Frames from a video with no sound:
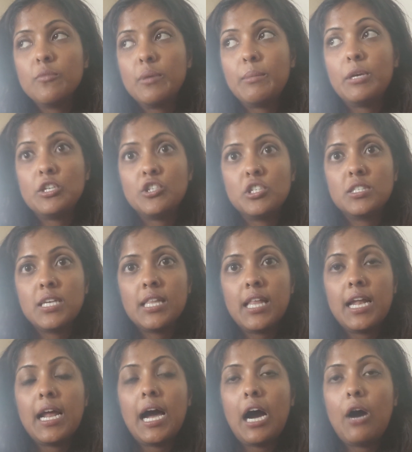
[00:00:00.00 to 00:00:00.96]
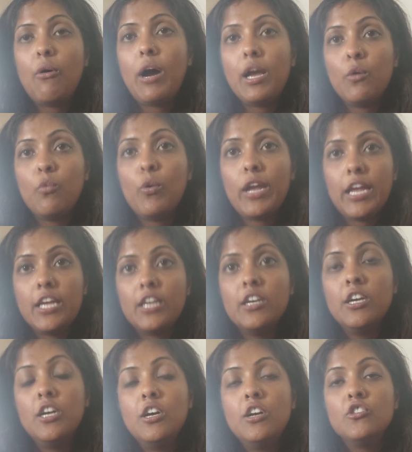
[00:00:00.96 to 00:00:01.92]
So maybe I should say that, how I
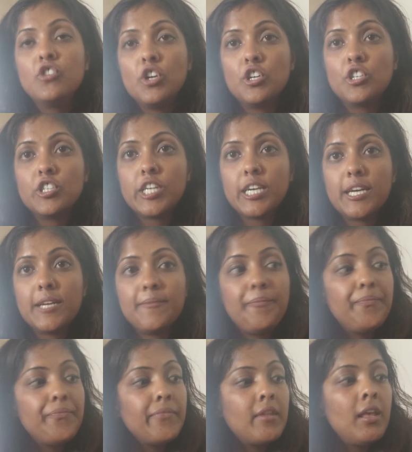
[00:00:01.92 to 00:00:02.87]
weigh jerk chicken.